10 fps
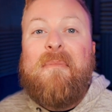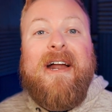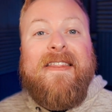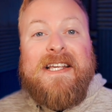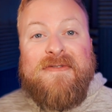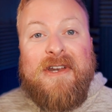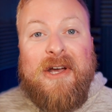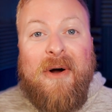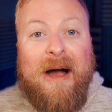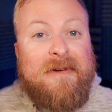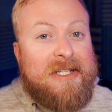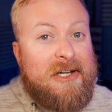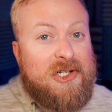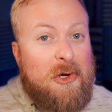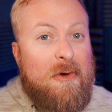but in this video, I'm just
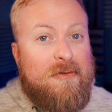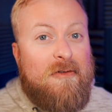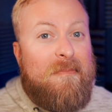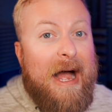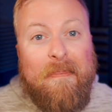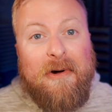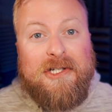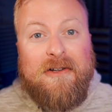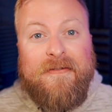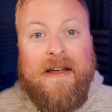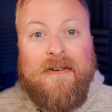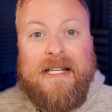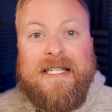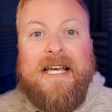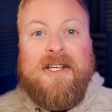gonna show you a few of my personal
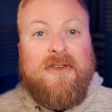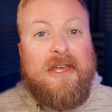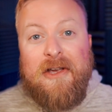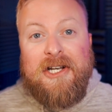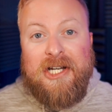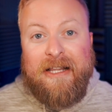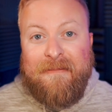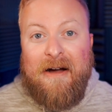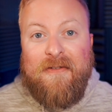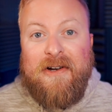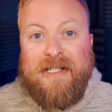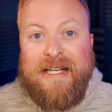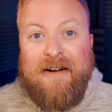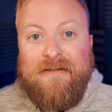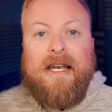favorites so that you can check them out for
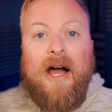yourself.